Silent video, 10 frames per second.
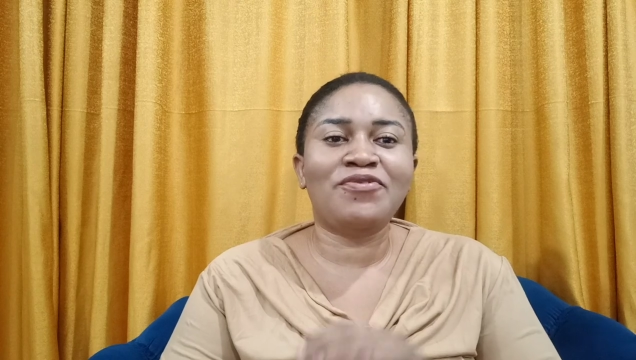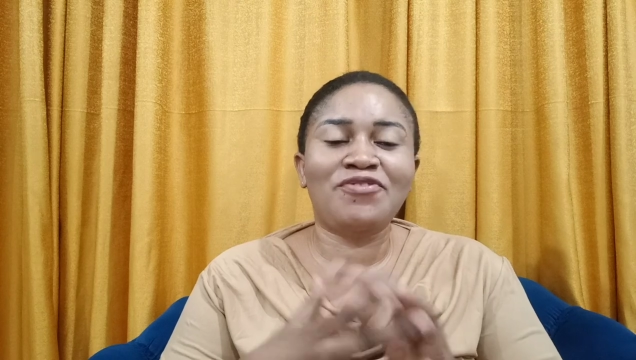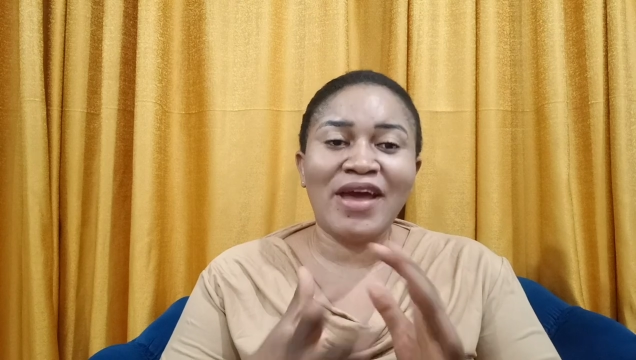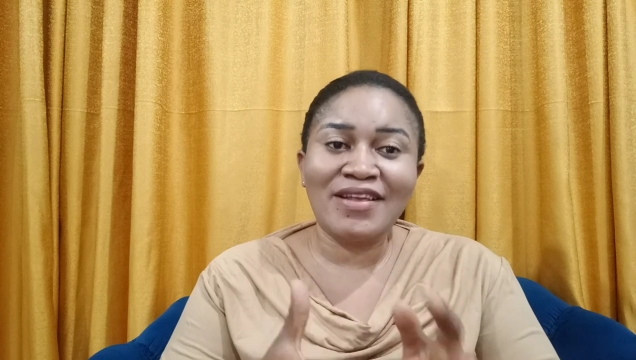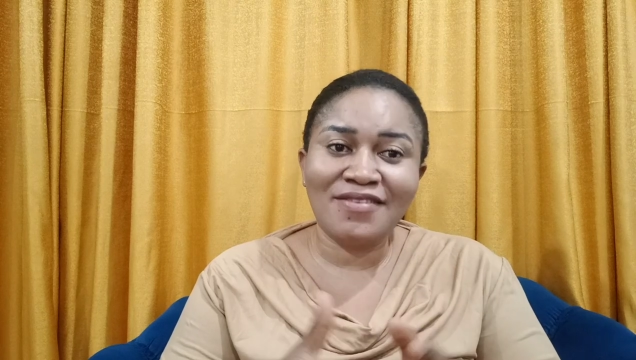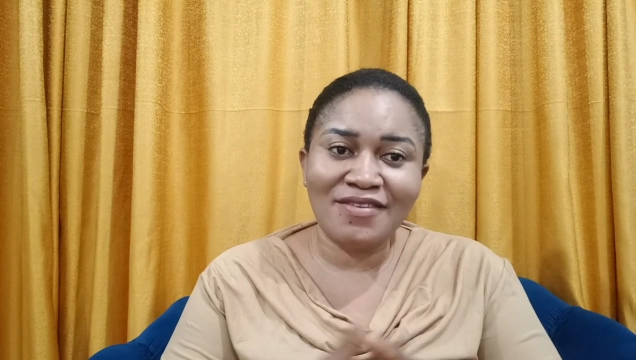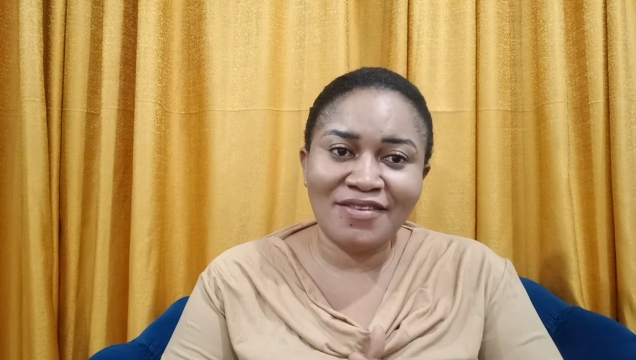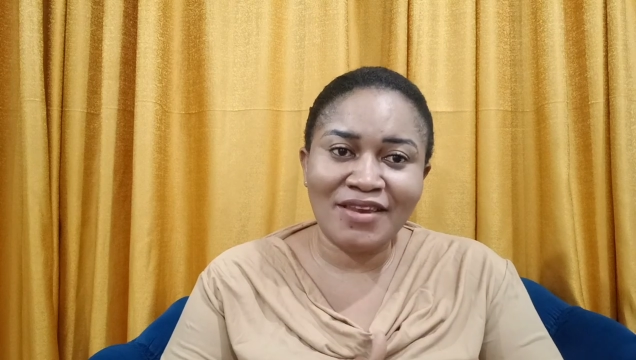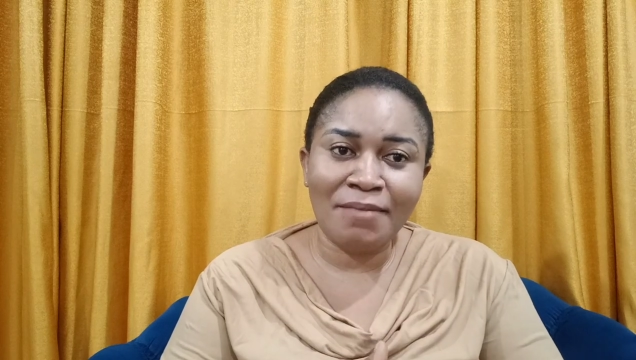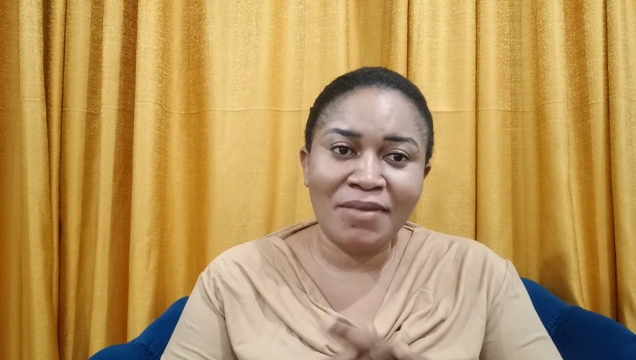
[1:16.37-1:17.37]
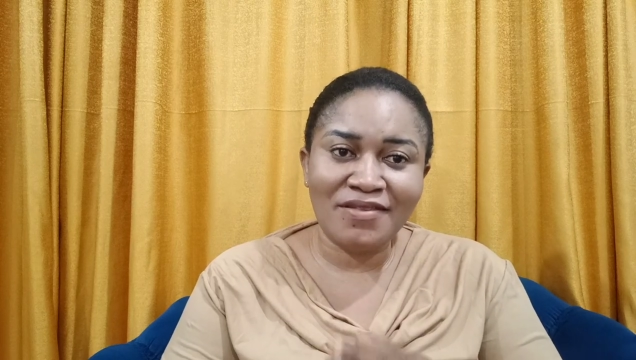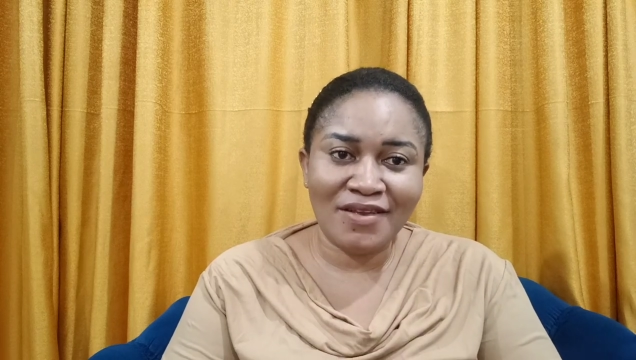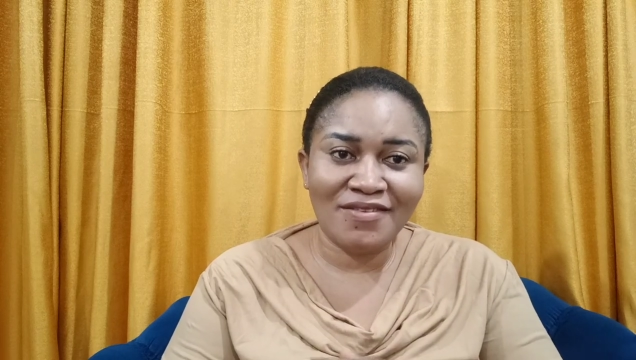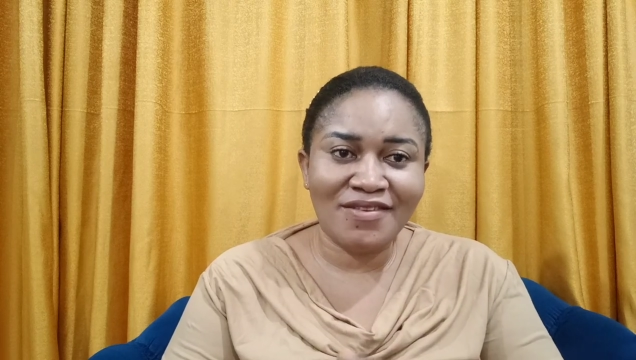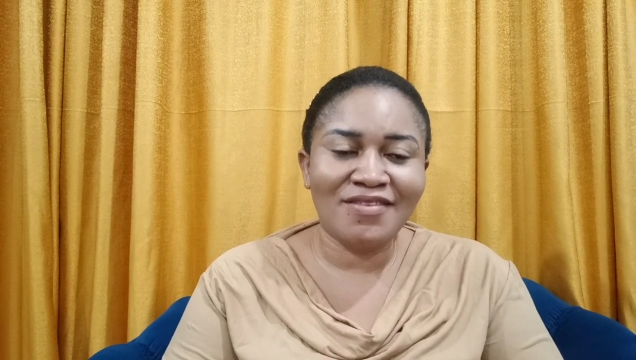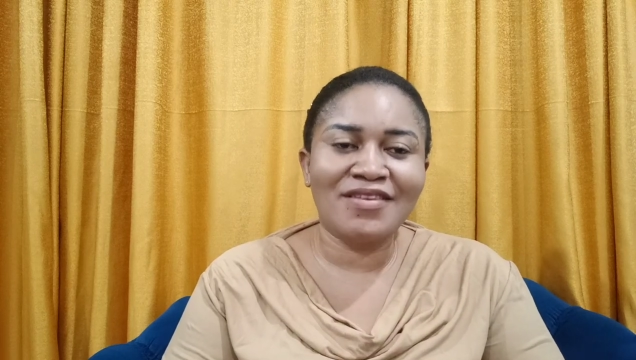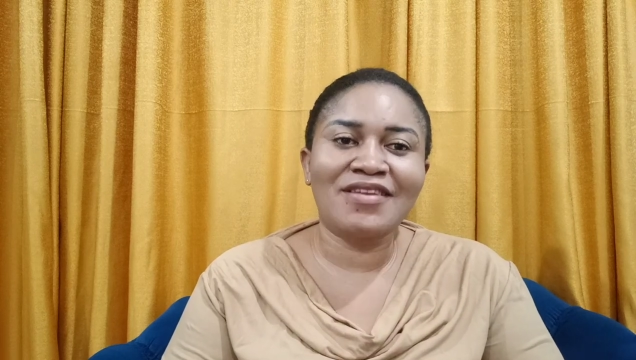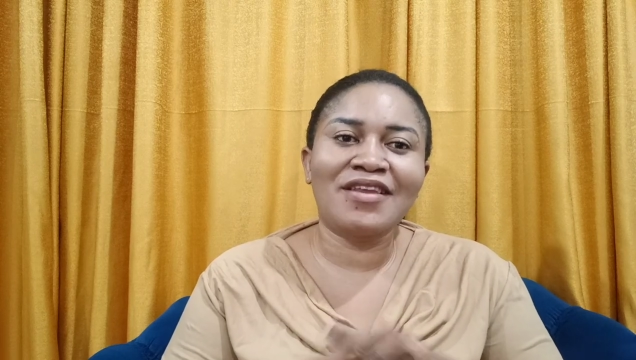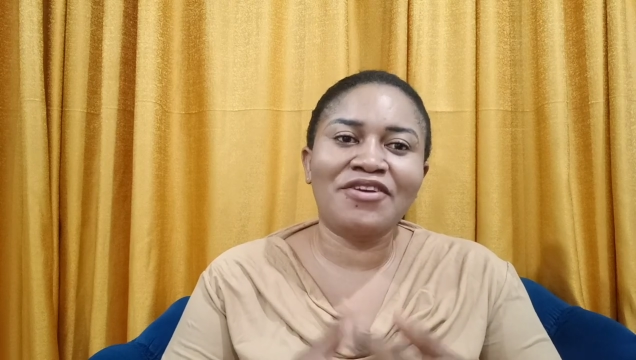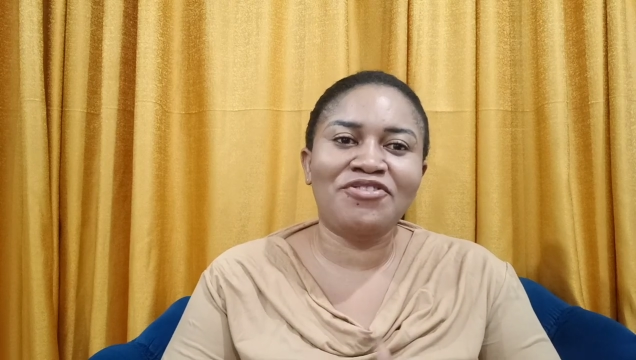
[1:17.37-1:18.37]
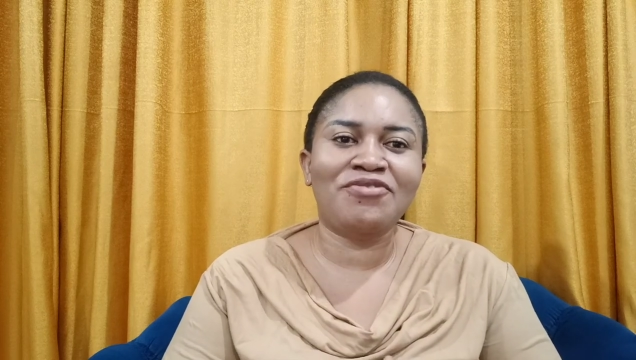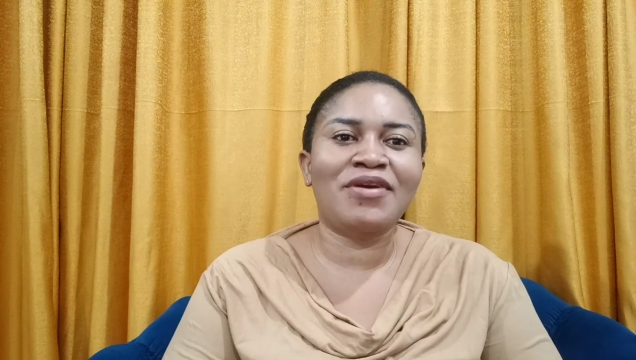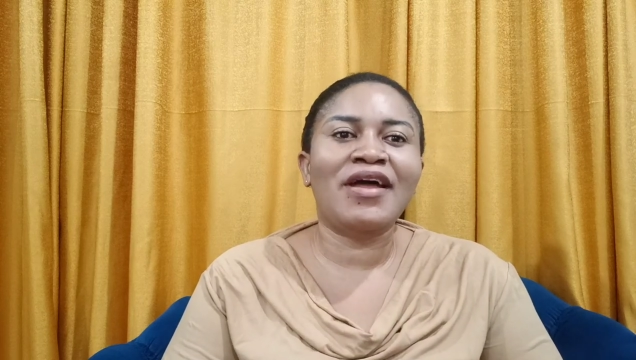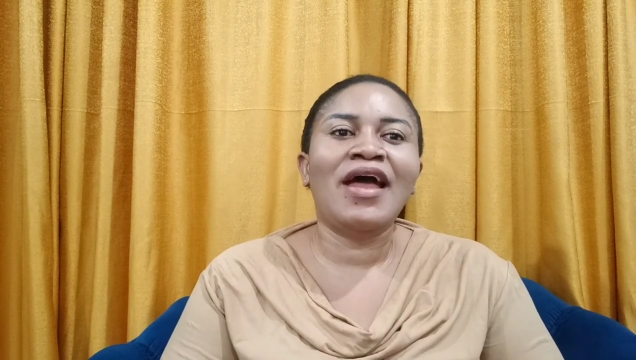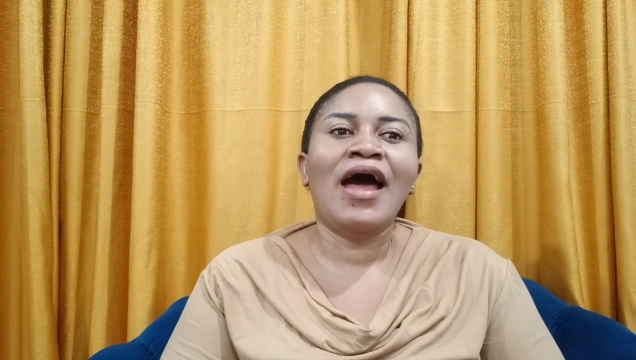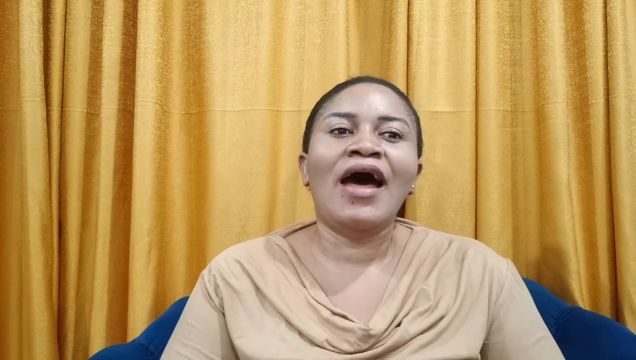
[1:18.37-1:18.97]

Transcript: of dry season and matan season in Nigeria.